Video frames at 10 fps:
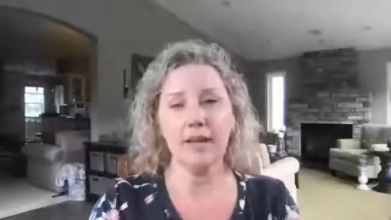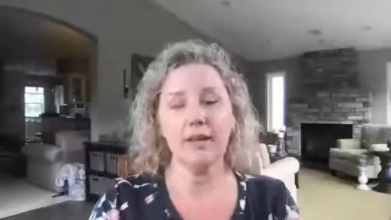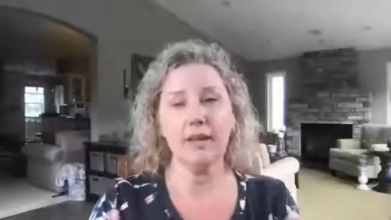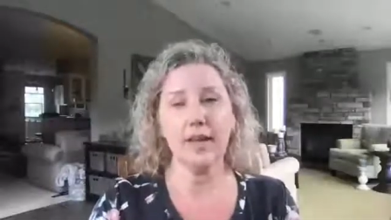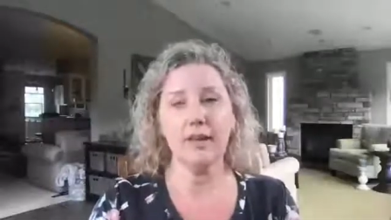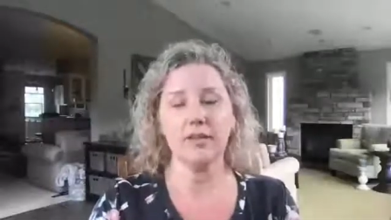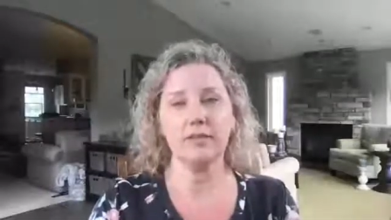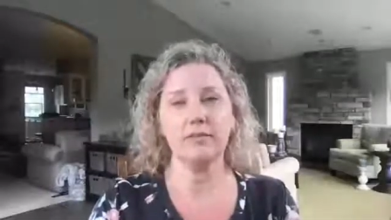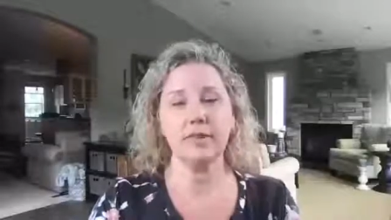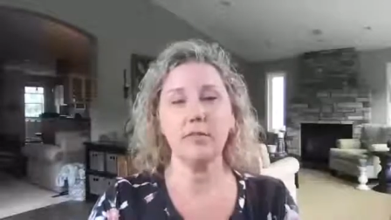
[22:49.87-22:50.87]
and ask.
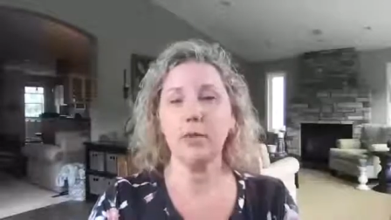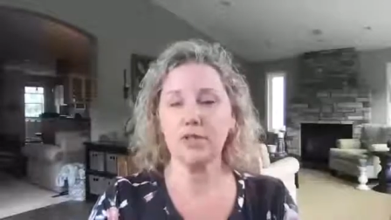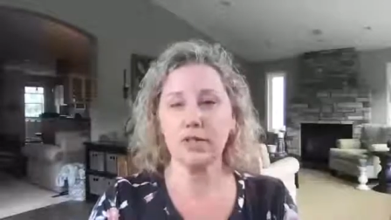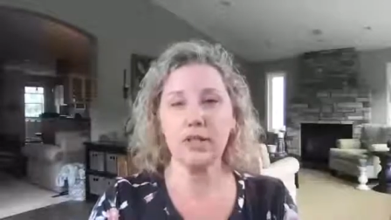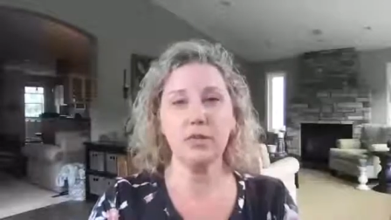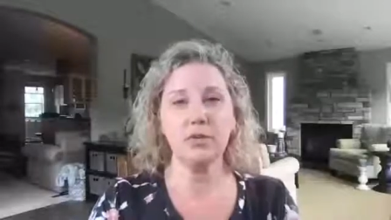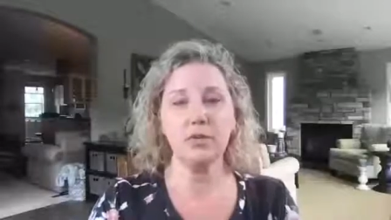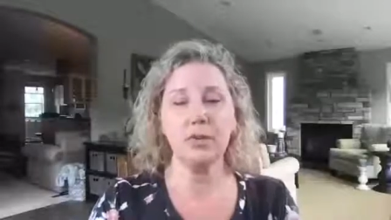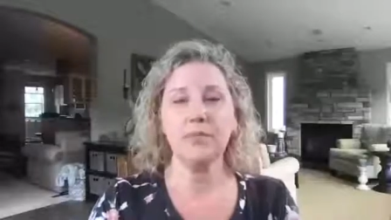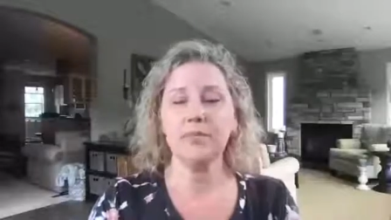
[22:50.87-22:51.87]
Post it in the
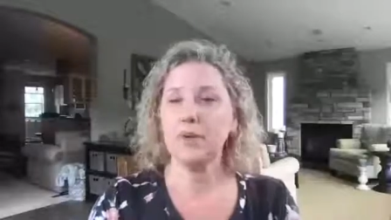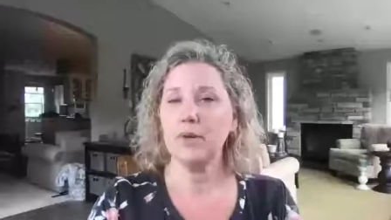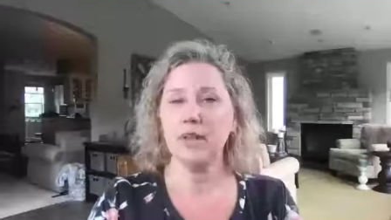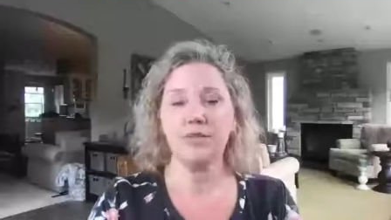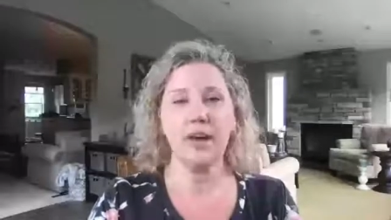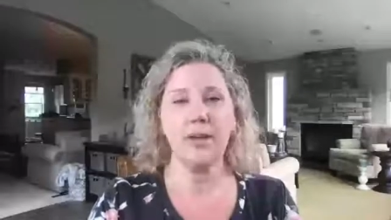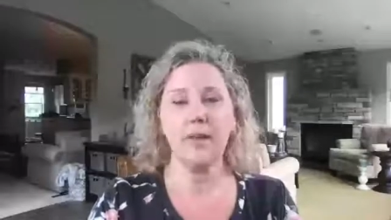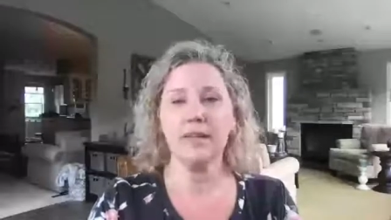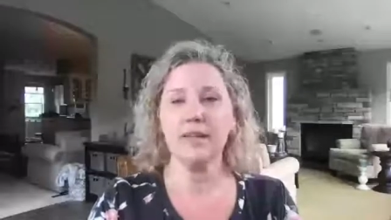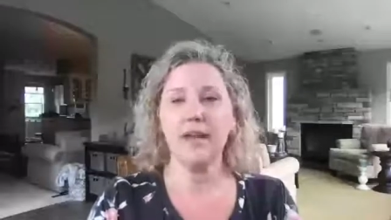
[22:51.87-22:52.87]
group. We love
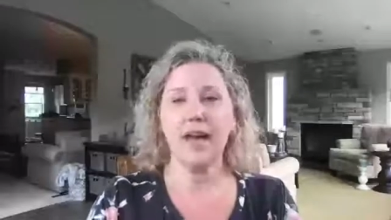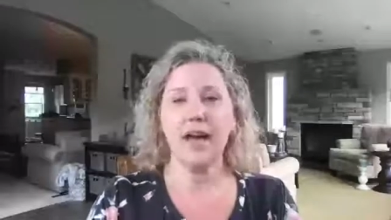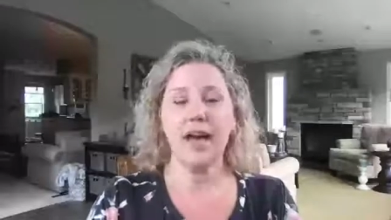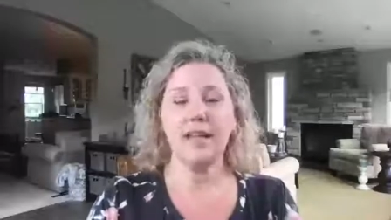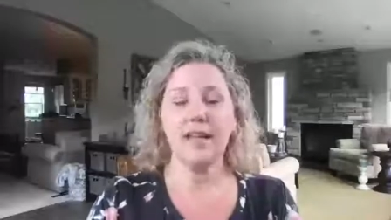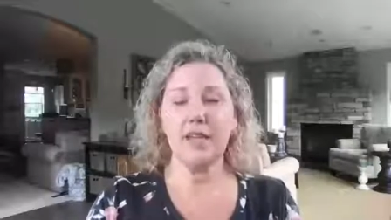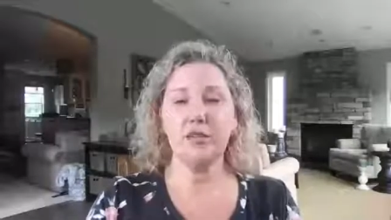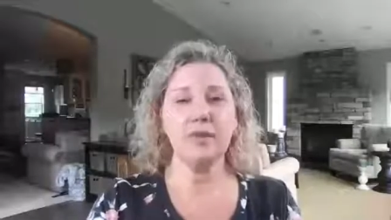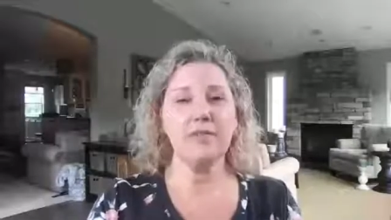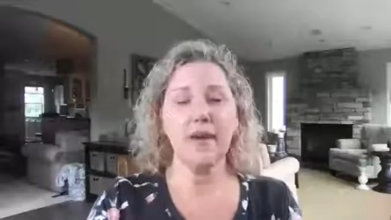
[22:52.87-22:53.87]
comments at
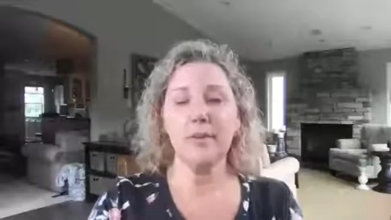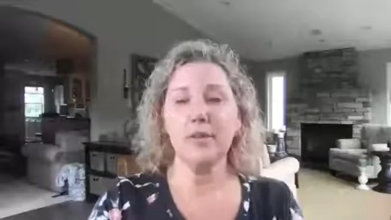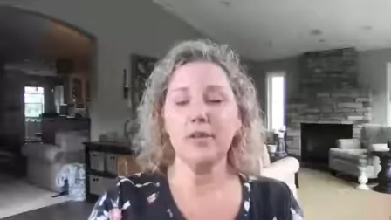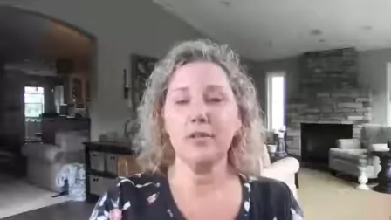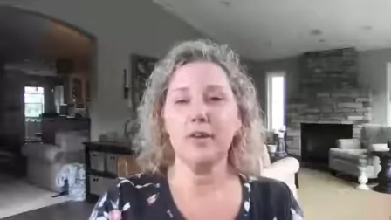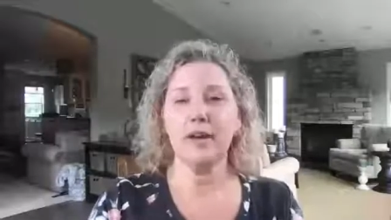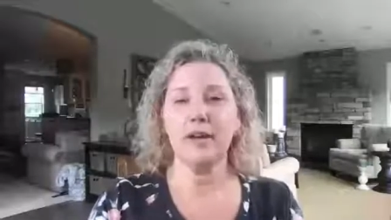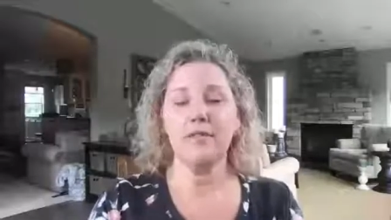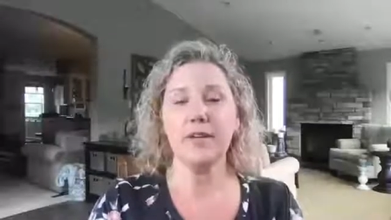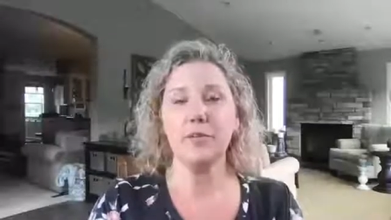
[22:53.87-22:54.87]
Naturally Vibrant You
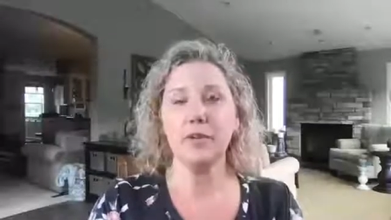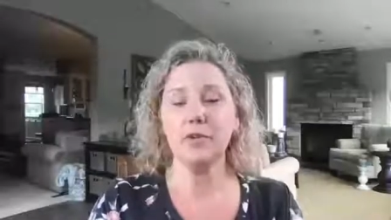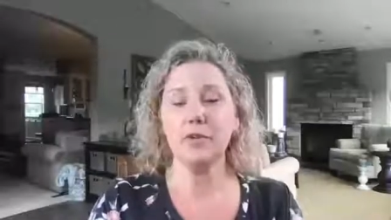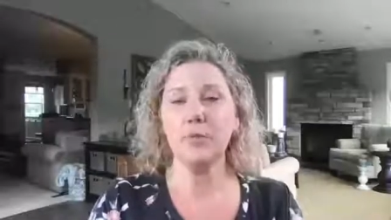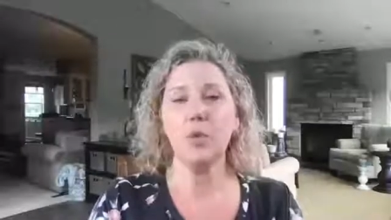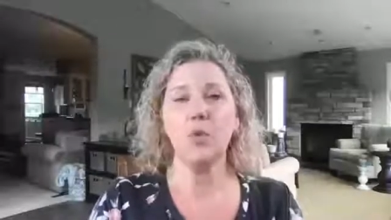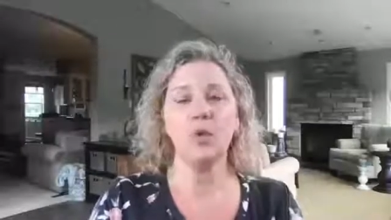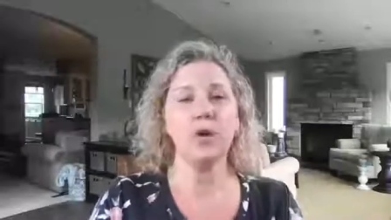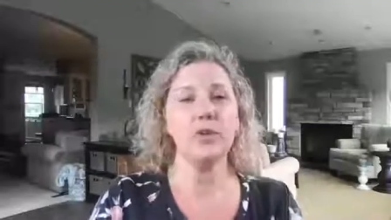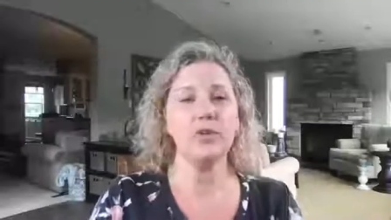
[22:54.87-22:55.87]
Facebook group,
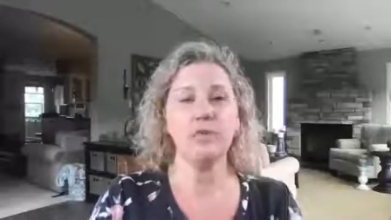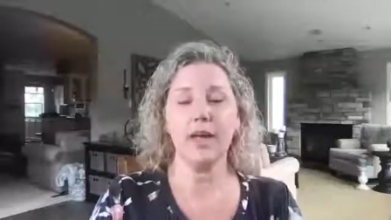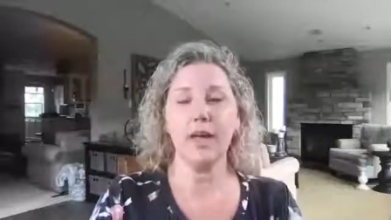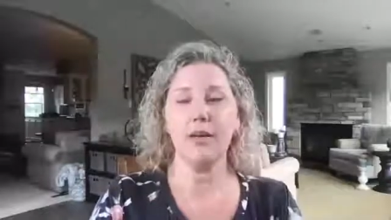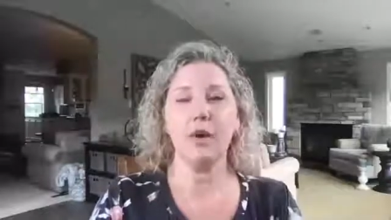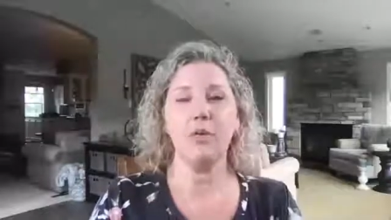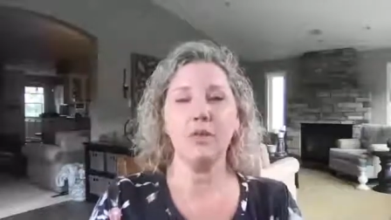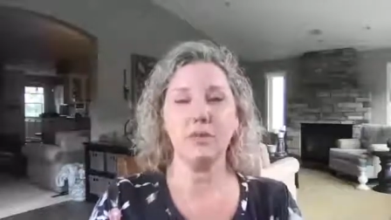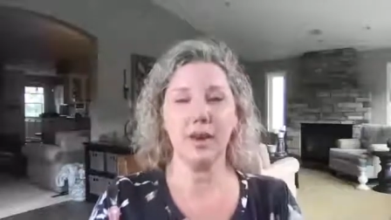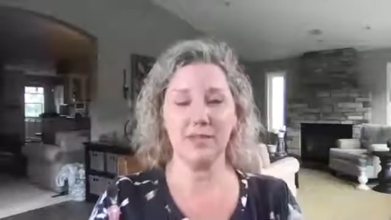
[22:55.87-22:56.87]
or you can
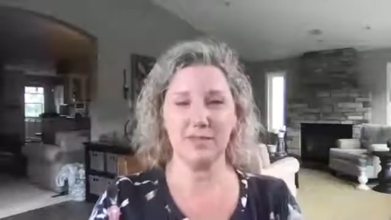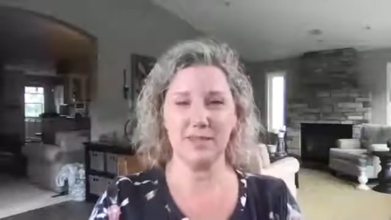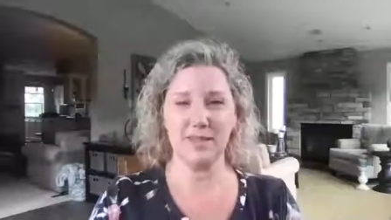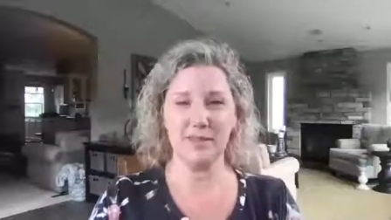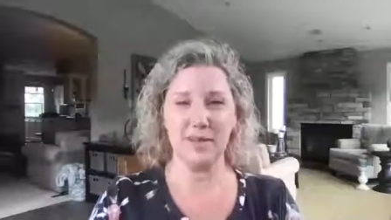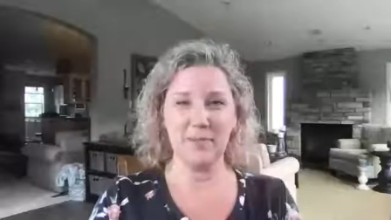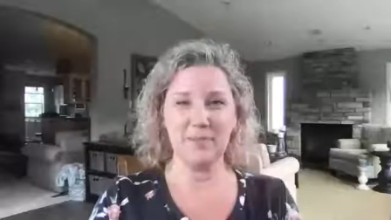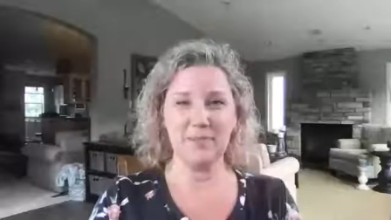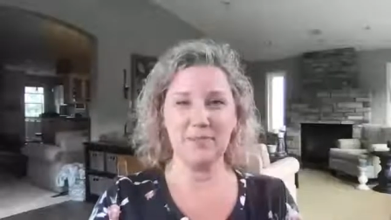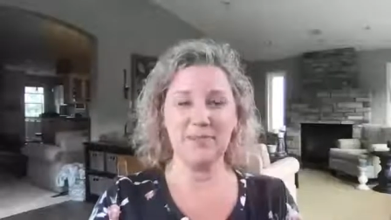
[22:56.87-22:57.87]
always private message me.
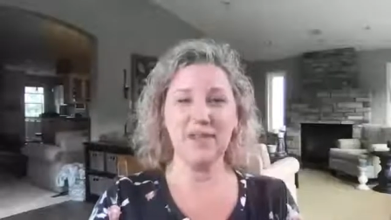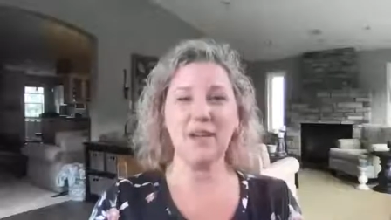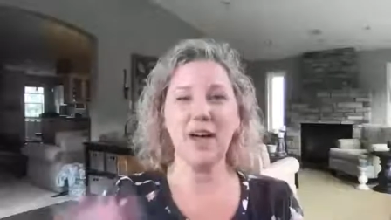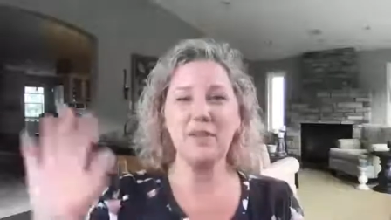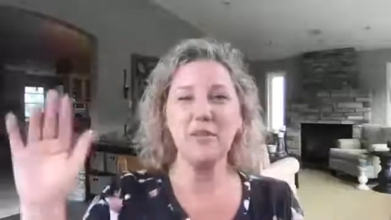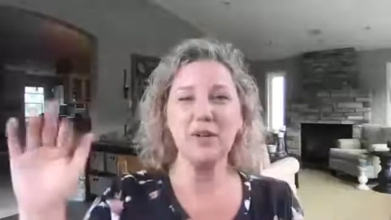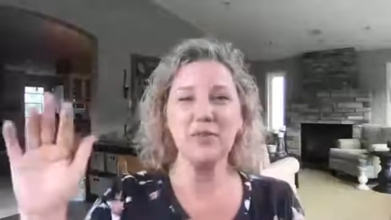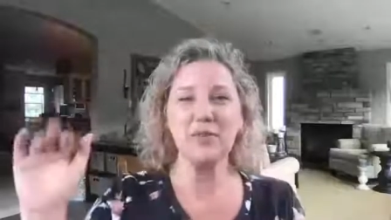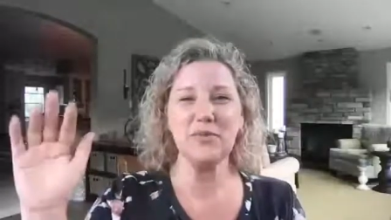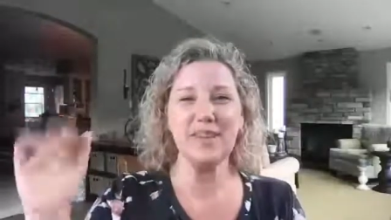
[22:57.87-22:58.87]
So have a
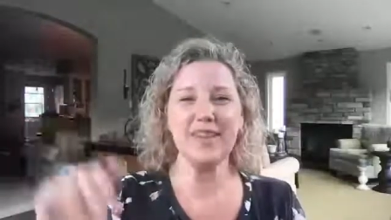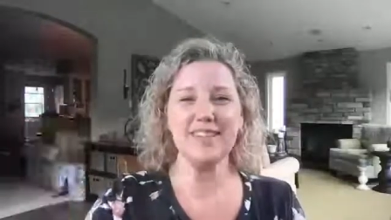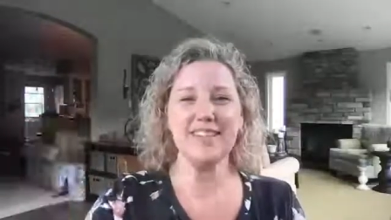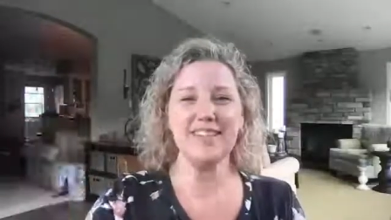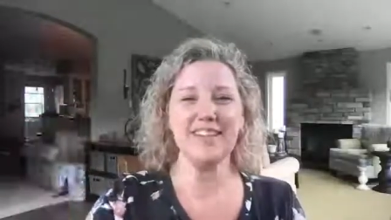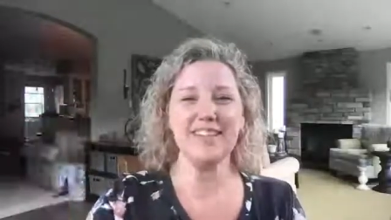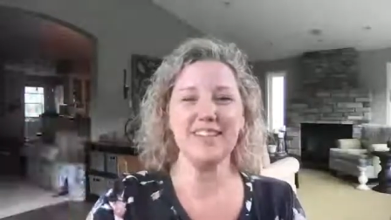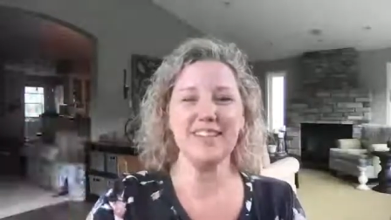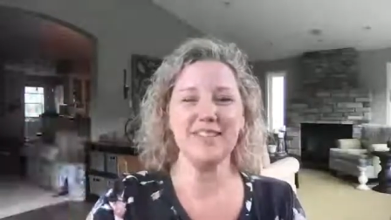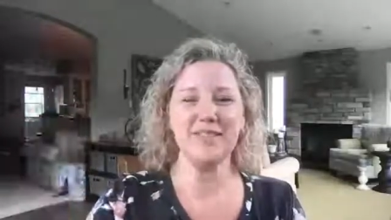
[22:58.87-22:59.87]
wonderful weekend, and I'll talk
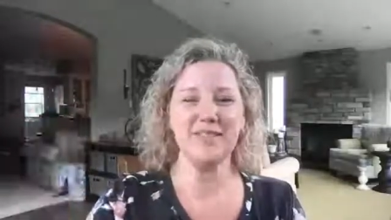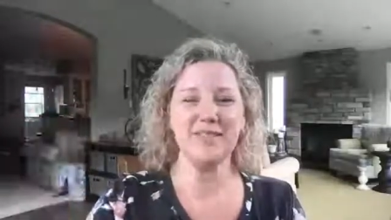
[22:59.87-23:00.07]
to you soon.